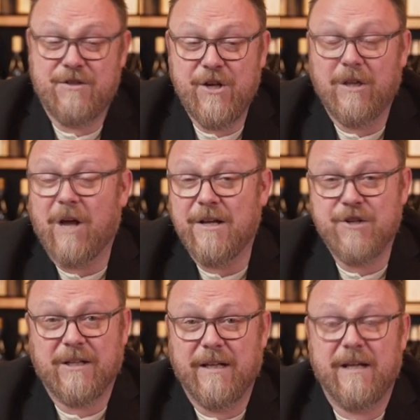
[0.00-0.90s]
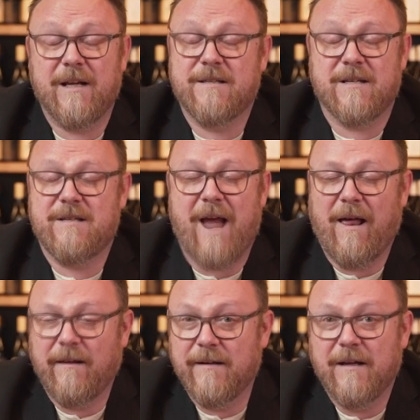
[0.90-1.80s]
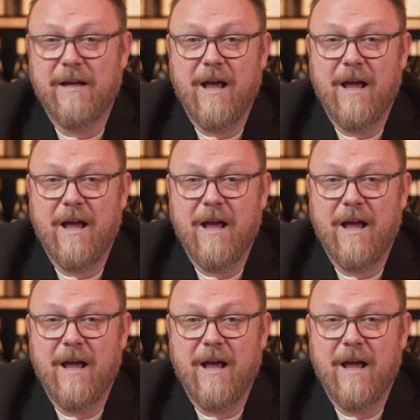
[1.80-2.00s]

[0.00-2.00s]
Geologically, it's a salad.